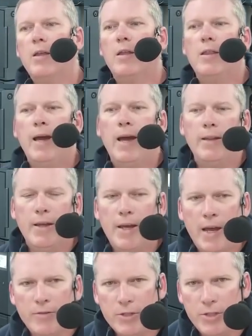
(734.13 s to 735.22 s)
that they
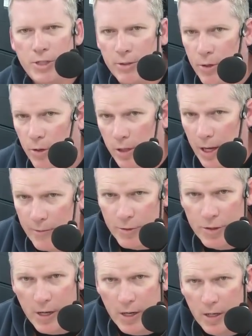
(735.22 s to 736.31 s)
have zero
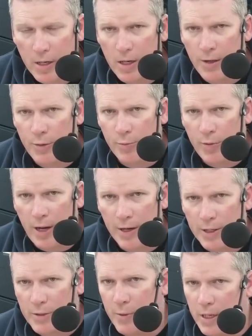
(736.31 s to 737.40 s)
glyphosate in their
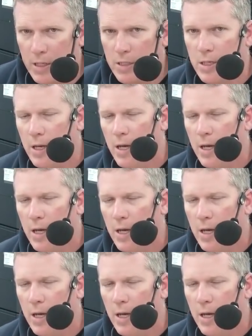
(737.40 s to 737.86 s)
products, because